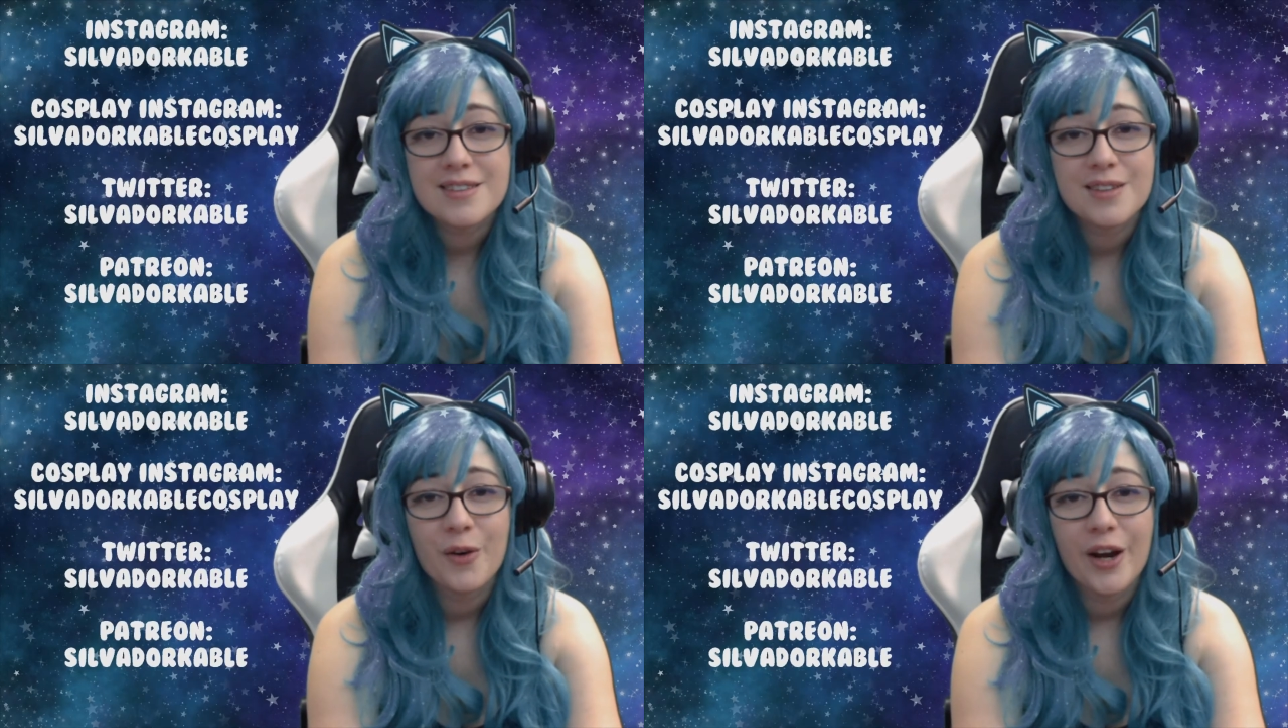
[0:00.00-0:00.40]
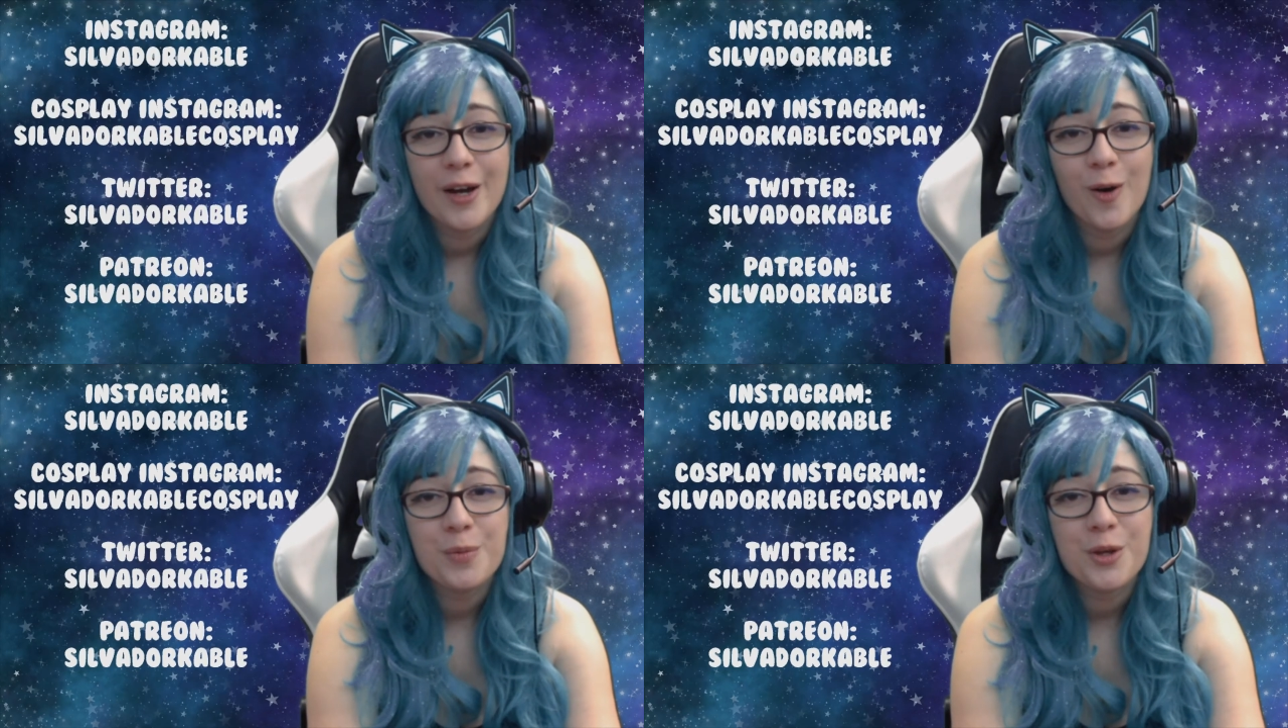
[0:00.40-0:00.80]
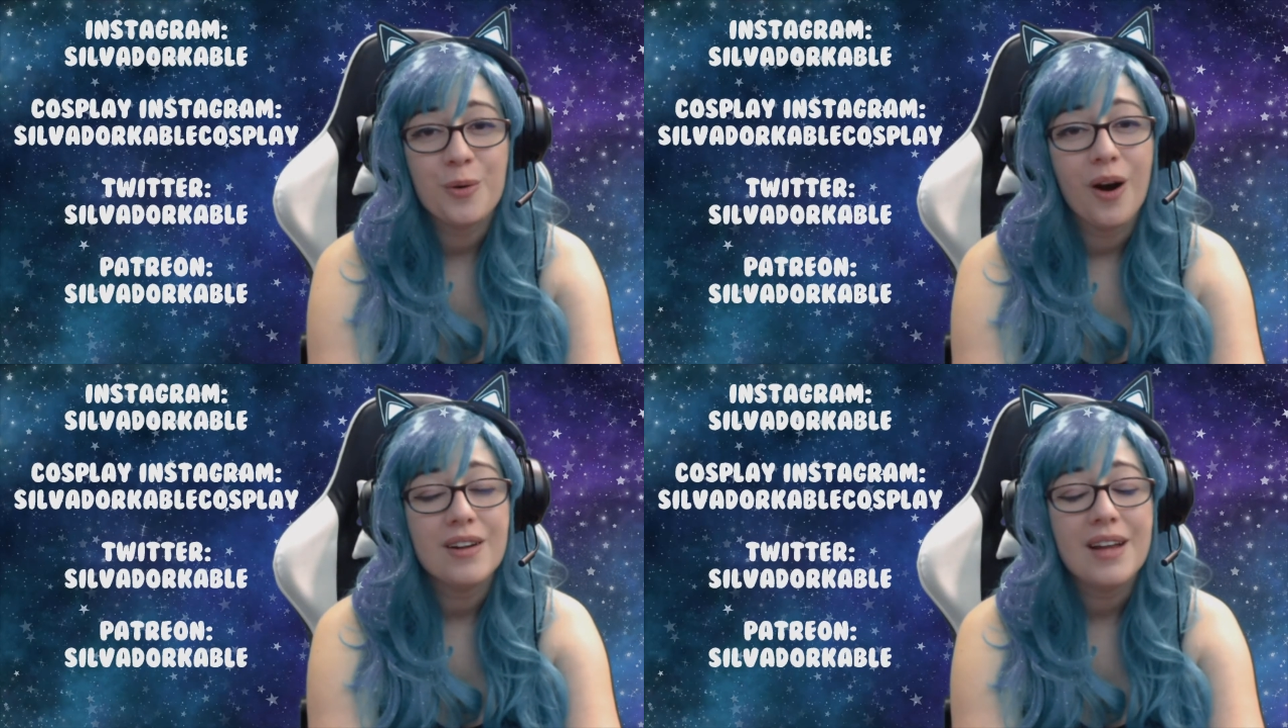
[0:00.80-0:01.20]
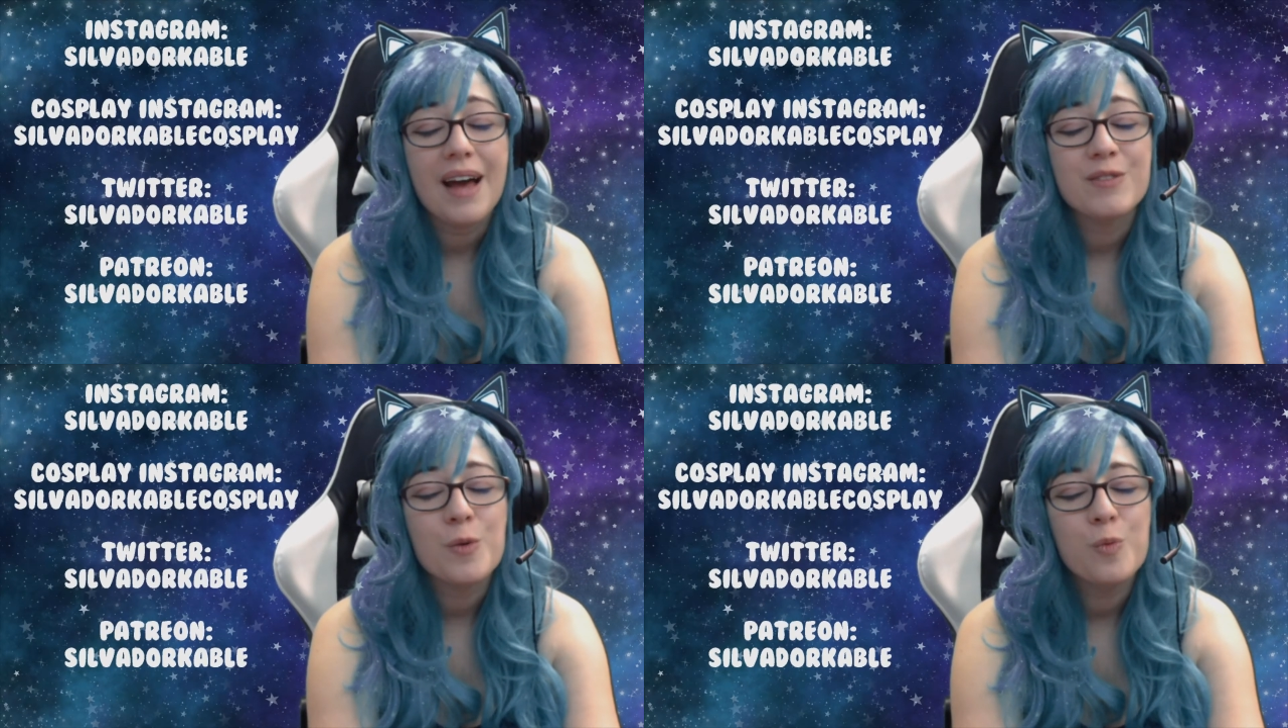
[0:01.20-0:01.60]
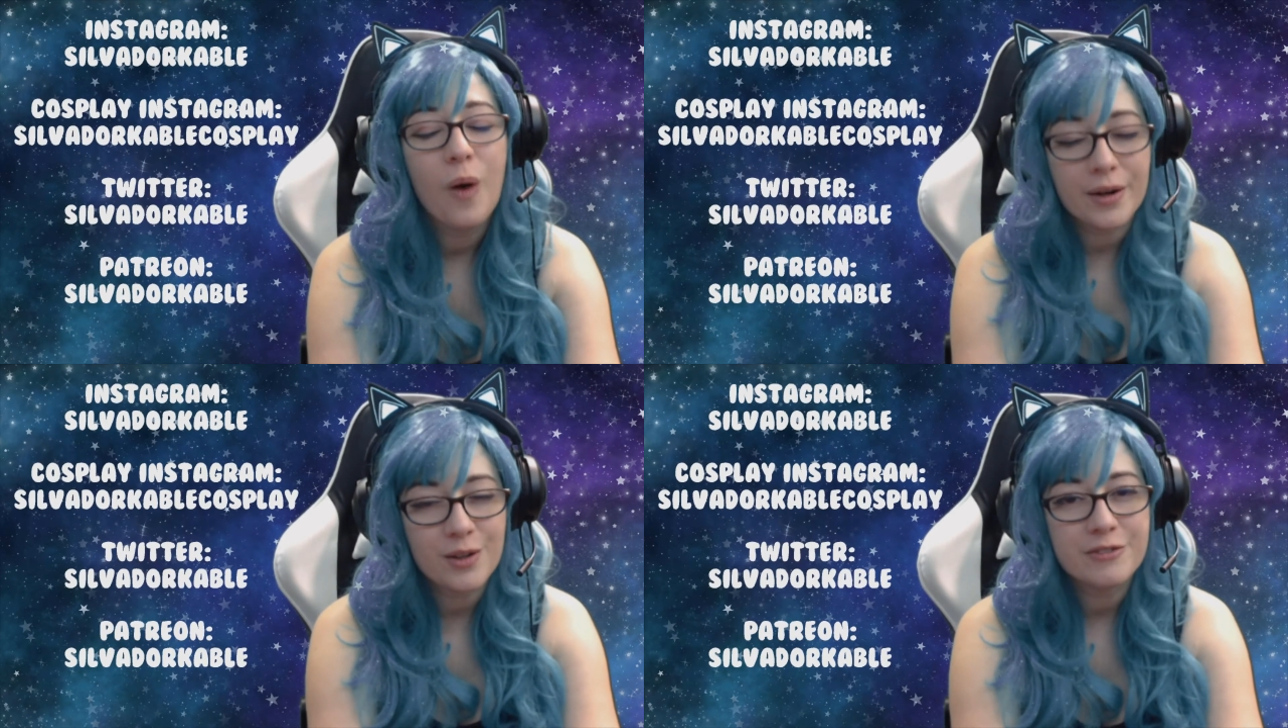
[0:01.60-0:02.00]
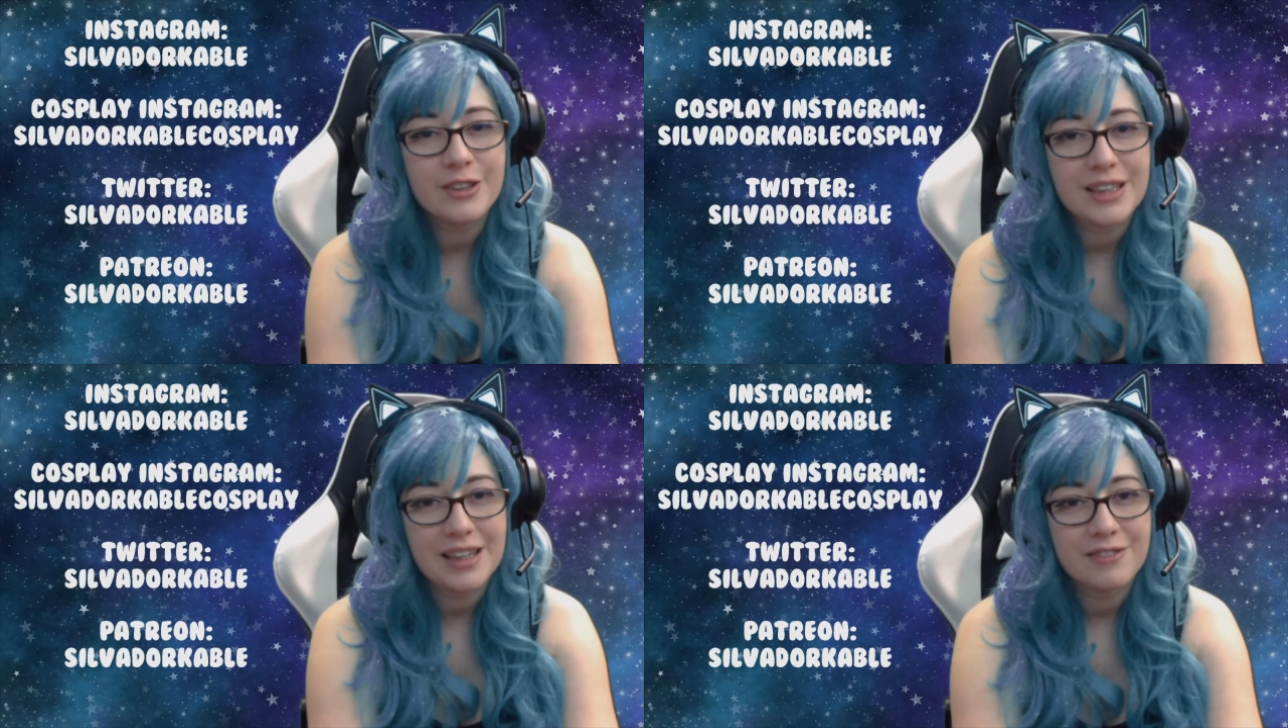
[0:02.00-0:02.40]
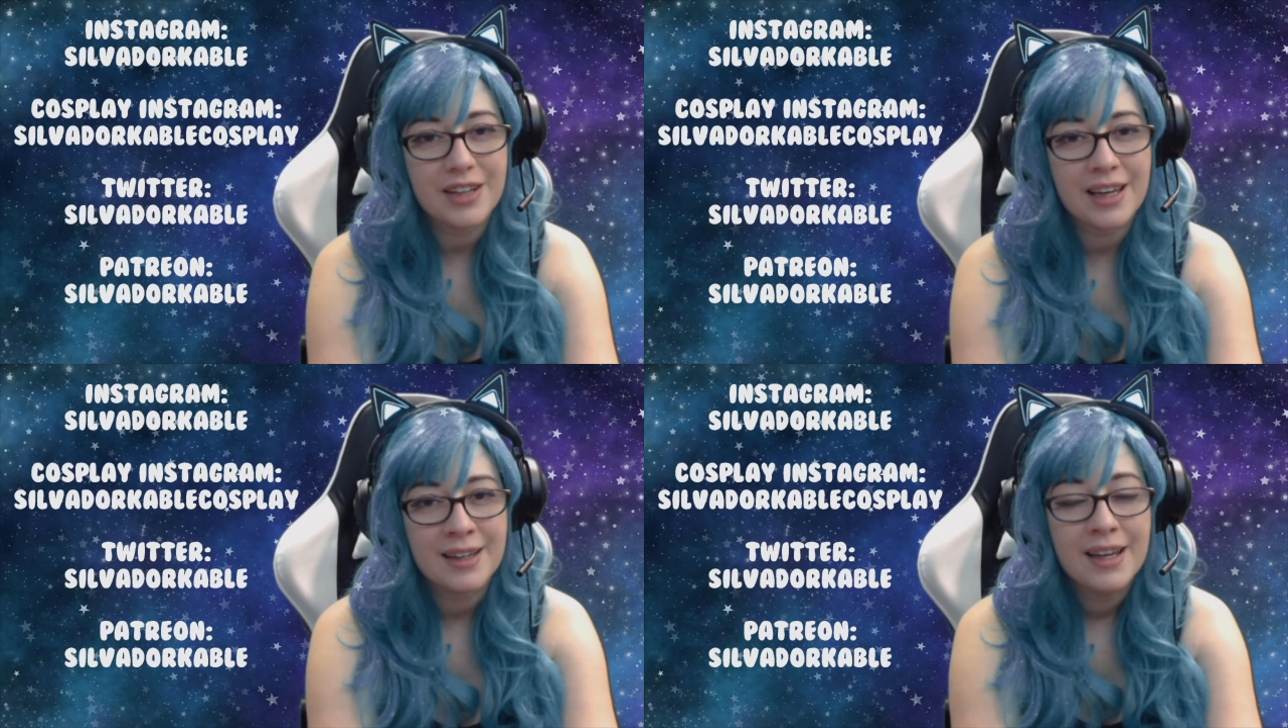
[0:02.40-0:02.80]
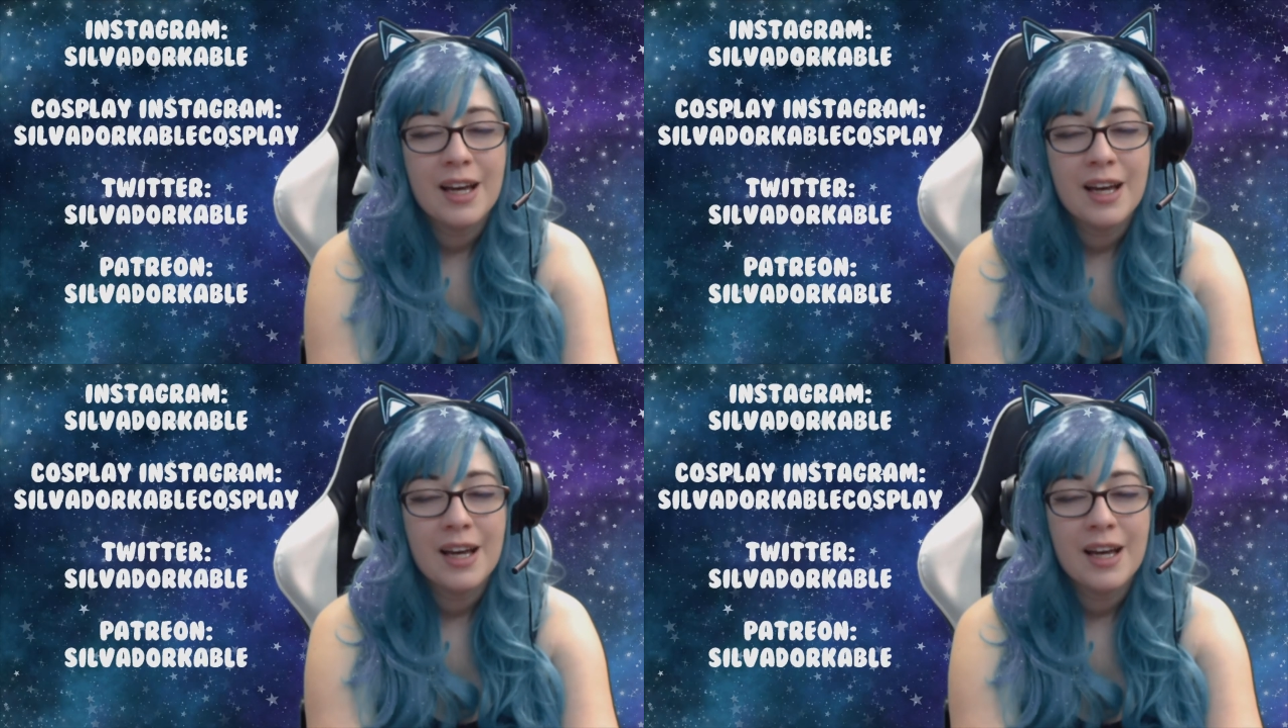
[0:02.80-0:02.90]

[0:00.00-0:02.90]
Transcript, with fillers: So I hope you all have a wonderful evening.